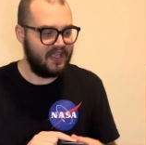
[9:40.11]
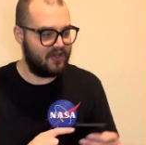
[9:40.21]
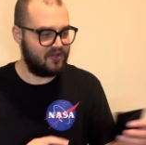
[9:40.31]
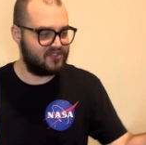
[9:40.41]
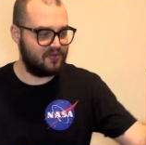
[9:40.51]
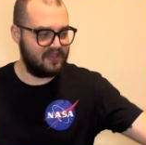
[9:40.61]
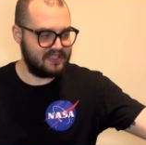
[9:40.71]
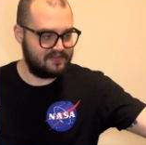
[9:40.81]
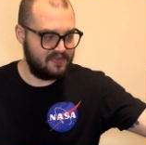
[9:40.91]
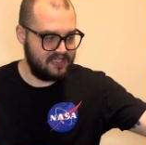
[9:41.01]
it also
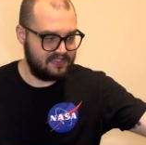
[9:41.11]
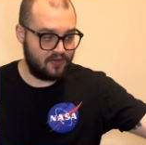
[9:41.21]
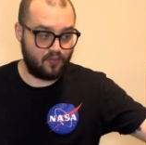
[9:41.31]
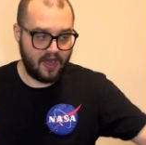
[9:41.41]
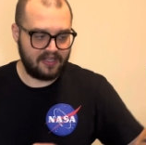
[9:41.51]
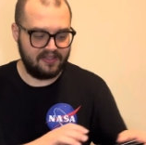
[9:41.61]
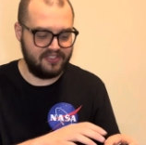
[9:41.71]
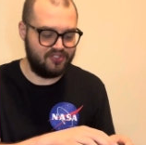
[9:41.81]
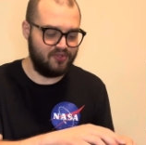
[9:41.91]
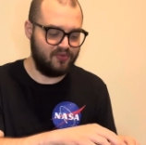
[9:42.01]
lets me directly
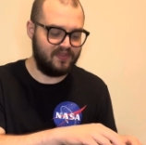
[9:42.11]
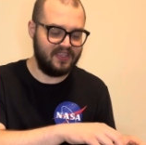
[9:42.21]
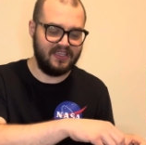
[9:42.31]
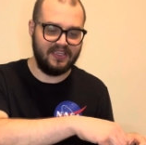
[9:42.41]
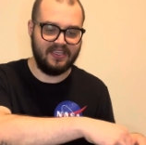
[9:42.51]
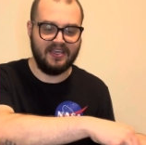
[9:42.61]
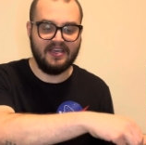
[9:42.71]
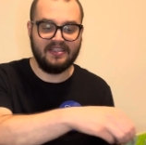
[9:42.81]
do the